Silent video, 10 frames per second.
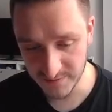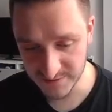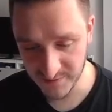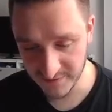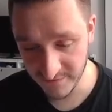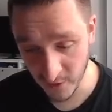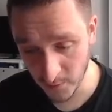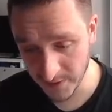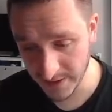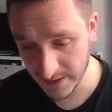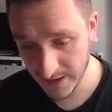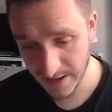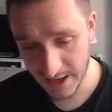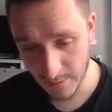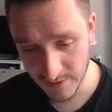is performing,
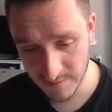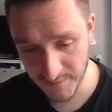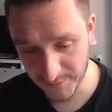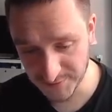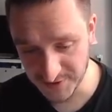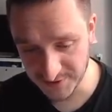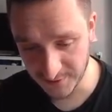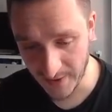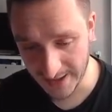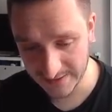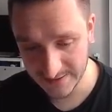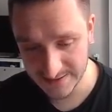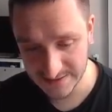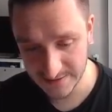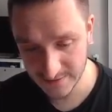how many people's
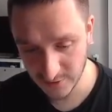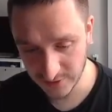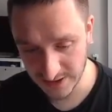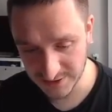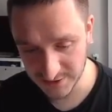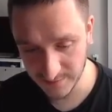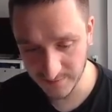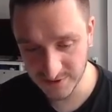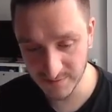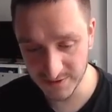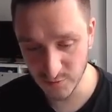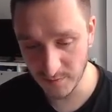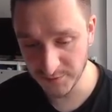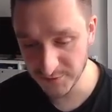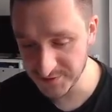interacted, total Shiba
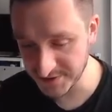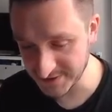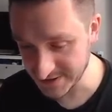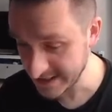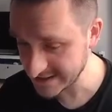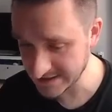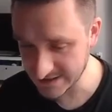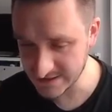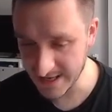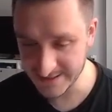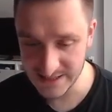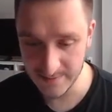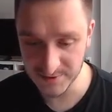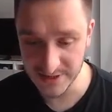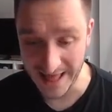Swap users since its
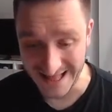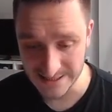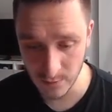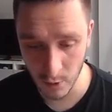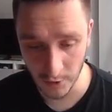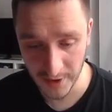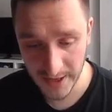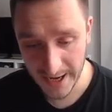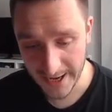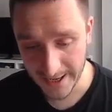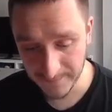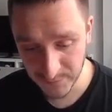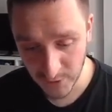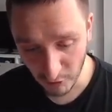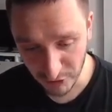inception, and so on.
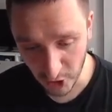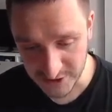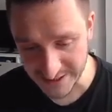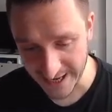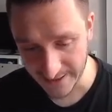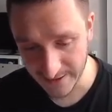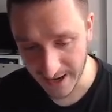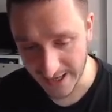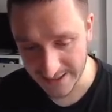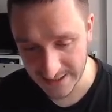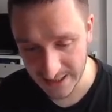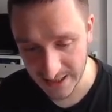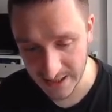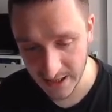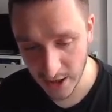Of course, again, I can
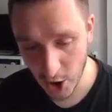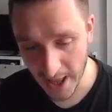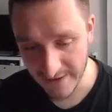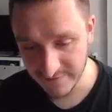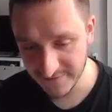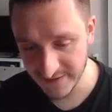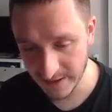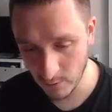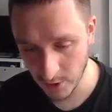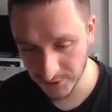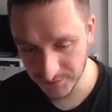click everything I want